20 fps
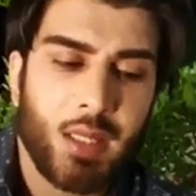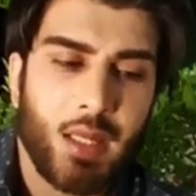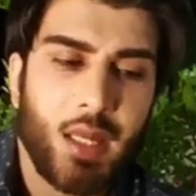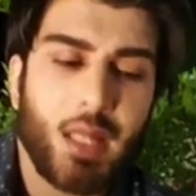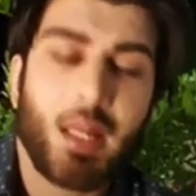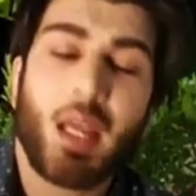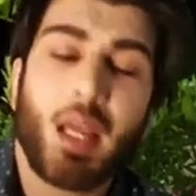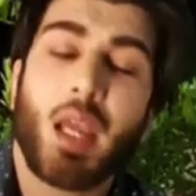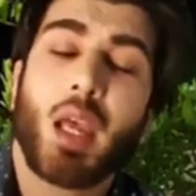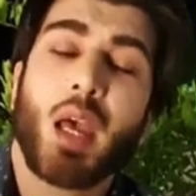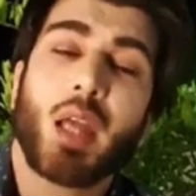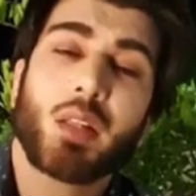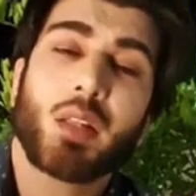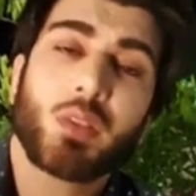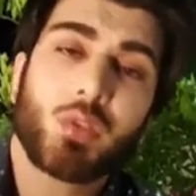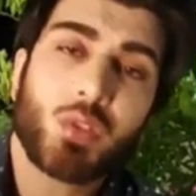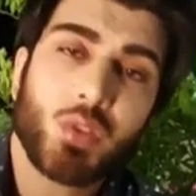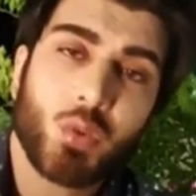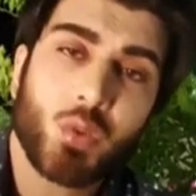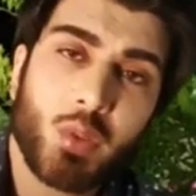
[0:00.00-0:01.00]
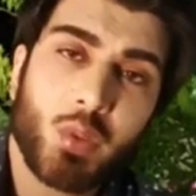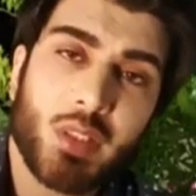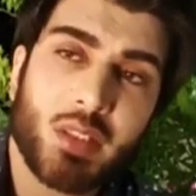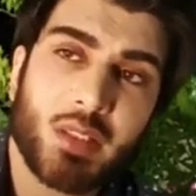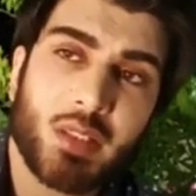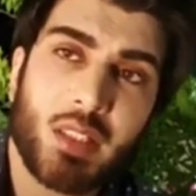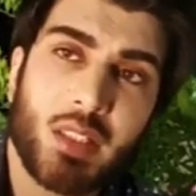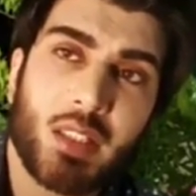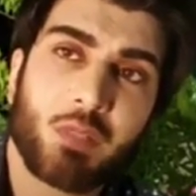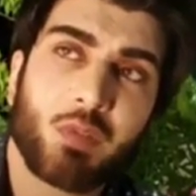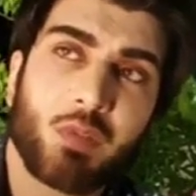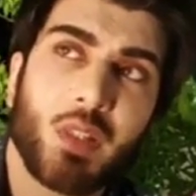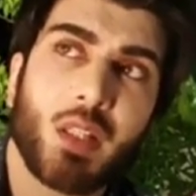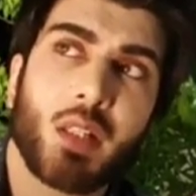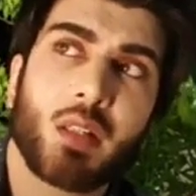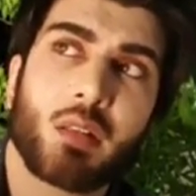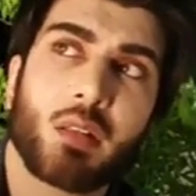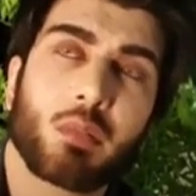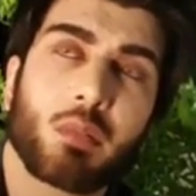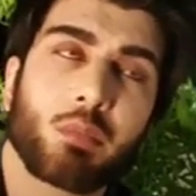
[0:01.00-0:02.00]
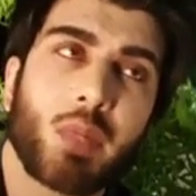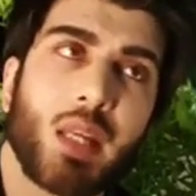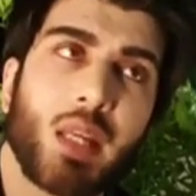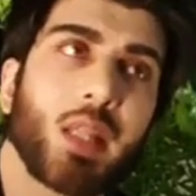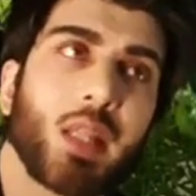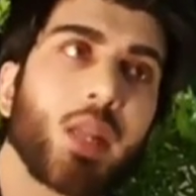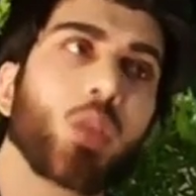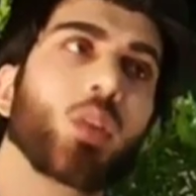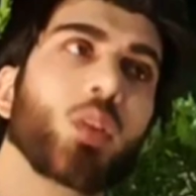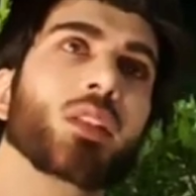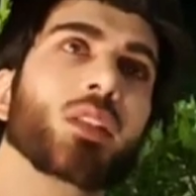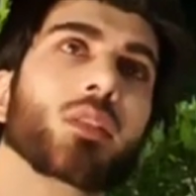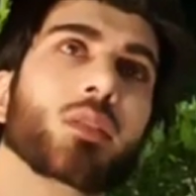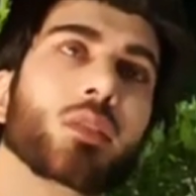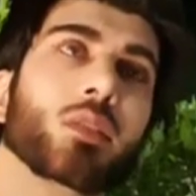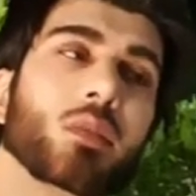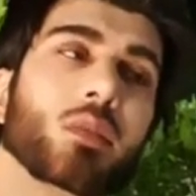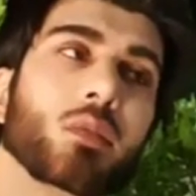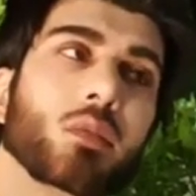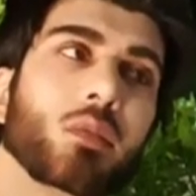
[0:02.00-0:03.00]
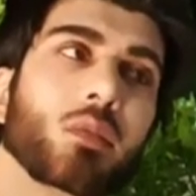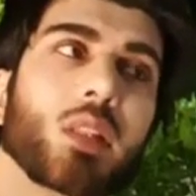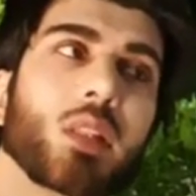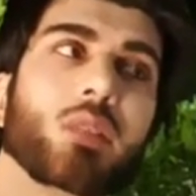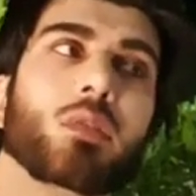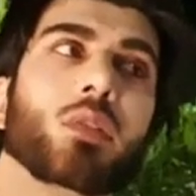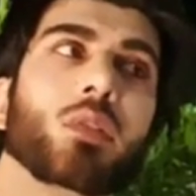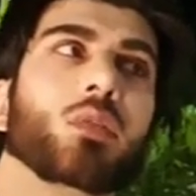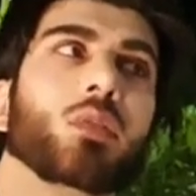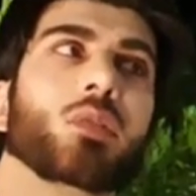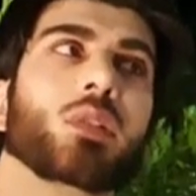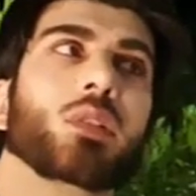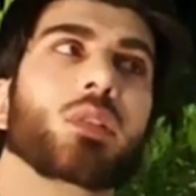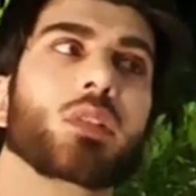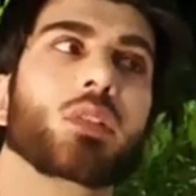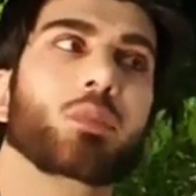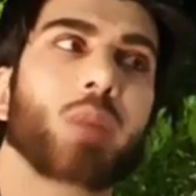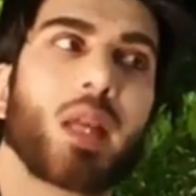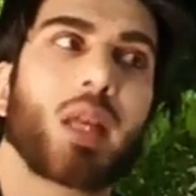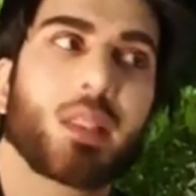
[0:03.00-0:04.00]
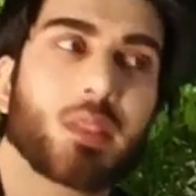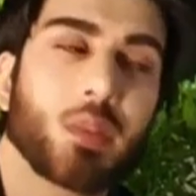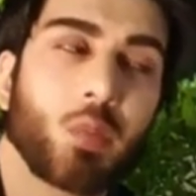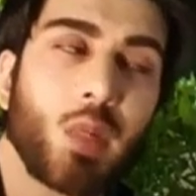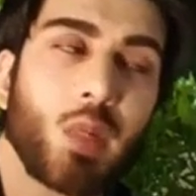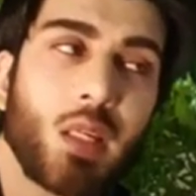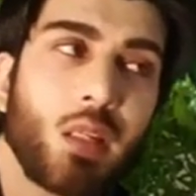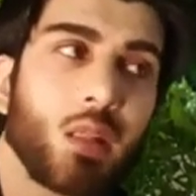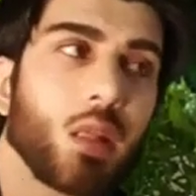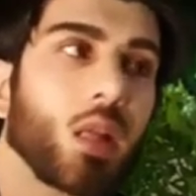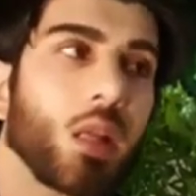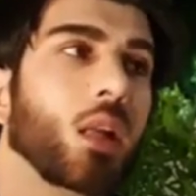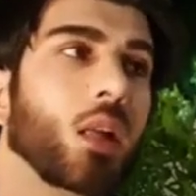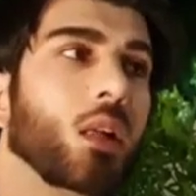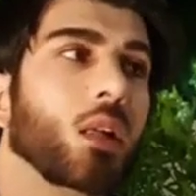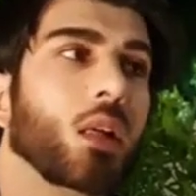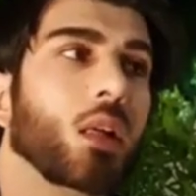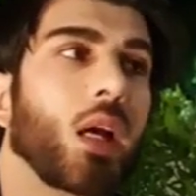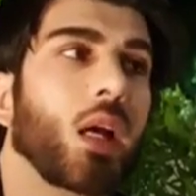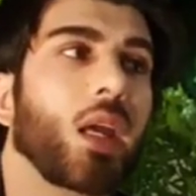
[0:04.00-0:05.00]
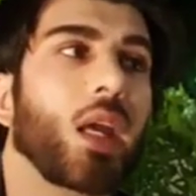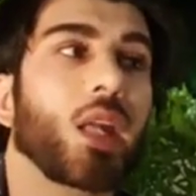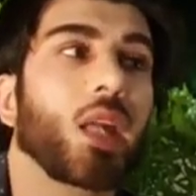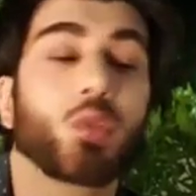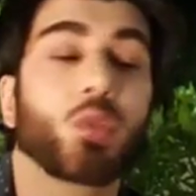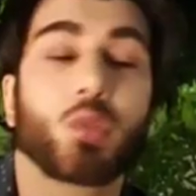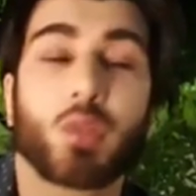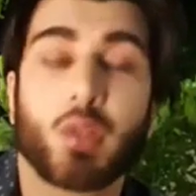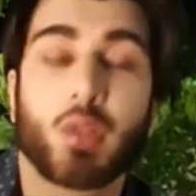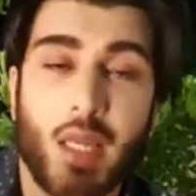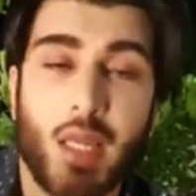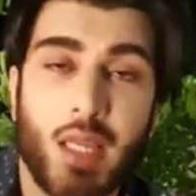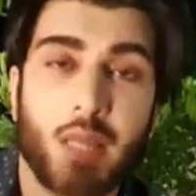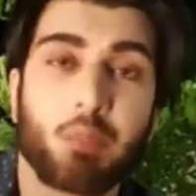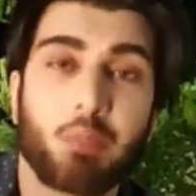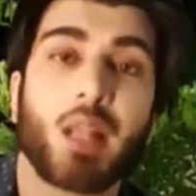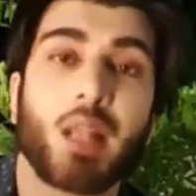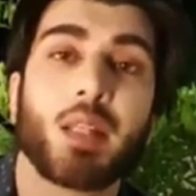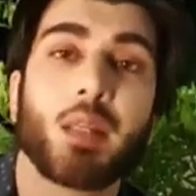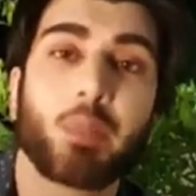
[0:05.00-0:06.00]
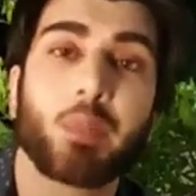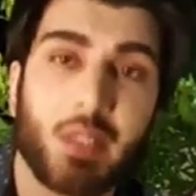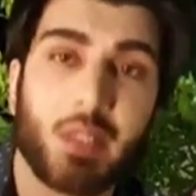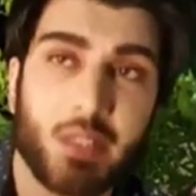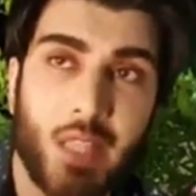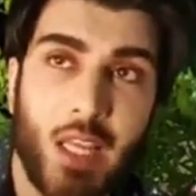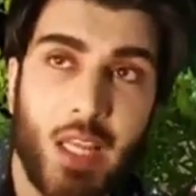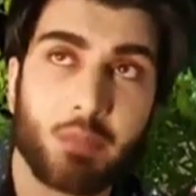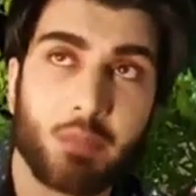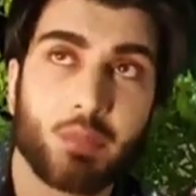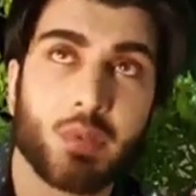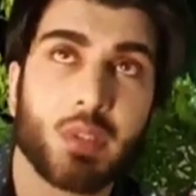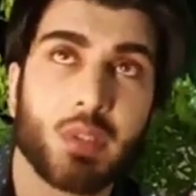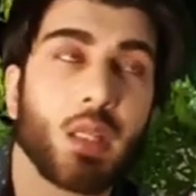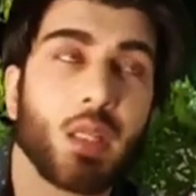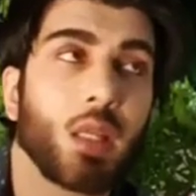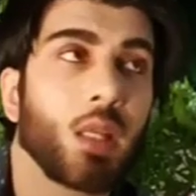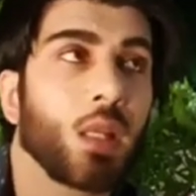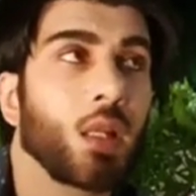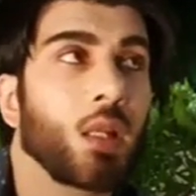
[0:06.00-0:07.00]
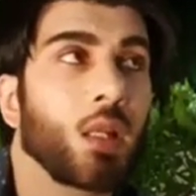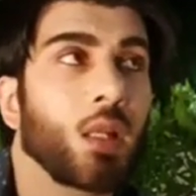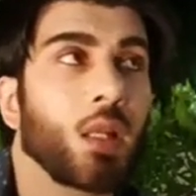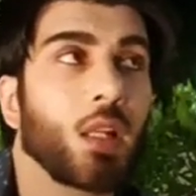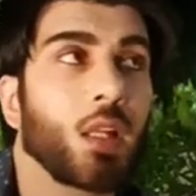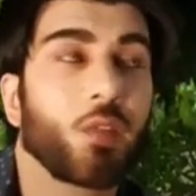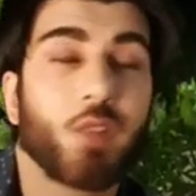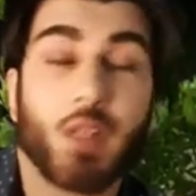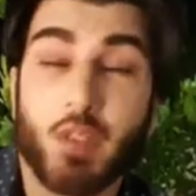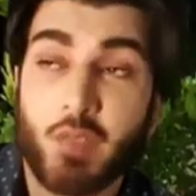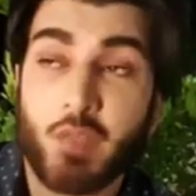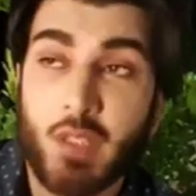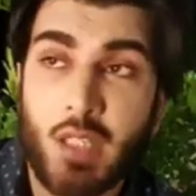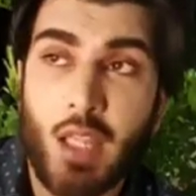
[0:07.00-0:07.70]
And I had to shoot a scene where my heroine is, like, you know, she's passed away, and I had to cry multiple times in front of the